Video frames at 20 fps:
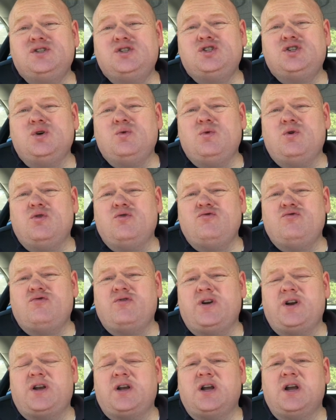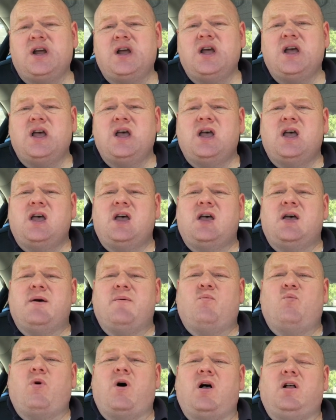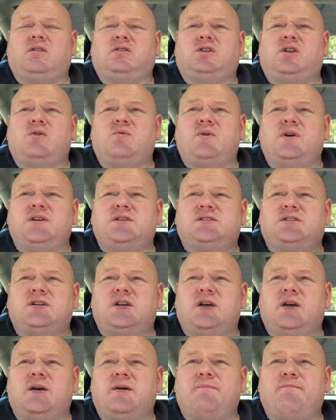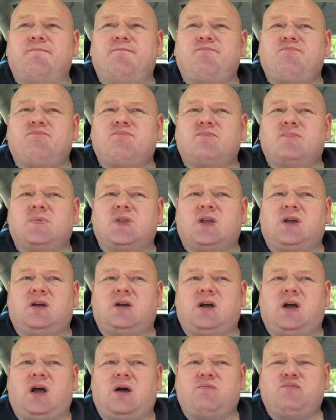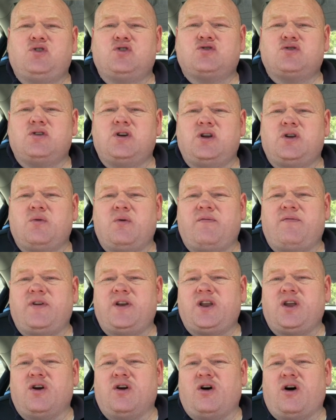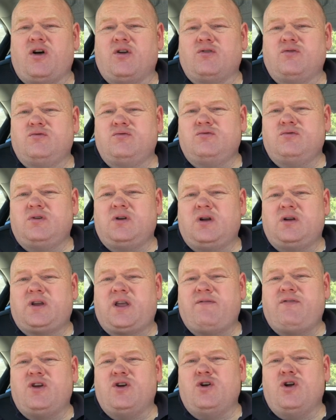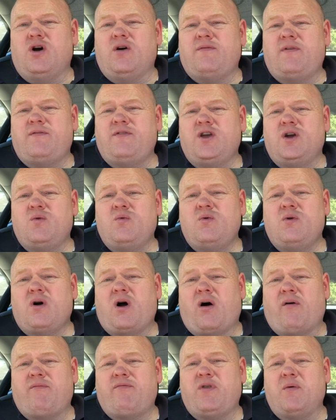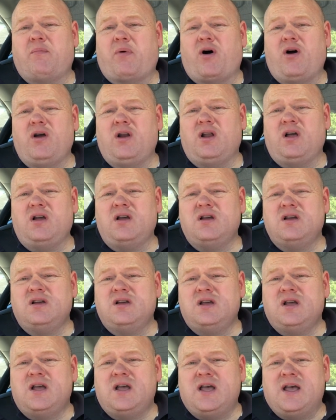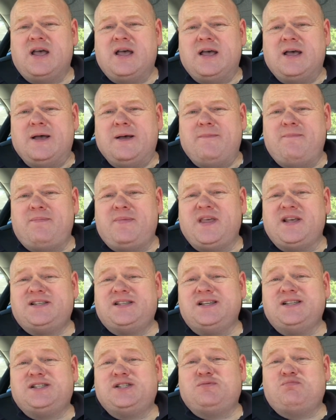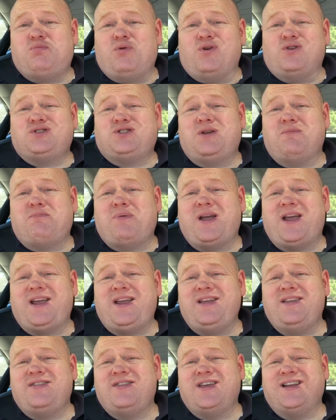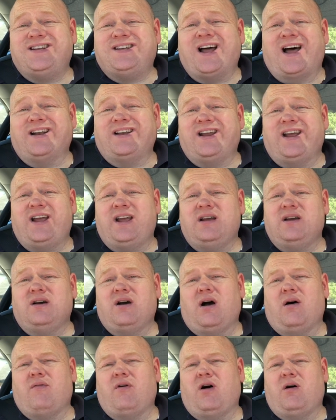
200. What I'll do is, I'm just going to do a video on, give you an overview of the boiler. This is supposed to be the daddy of all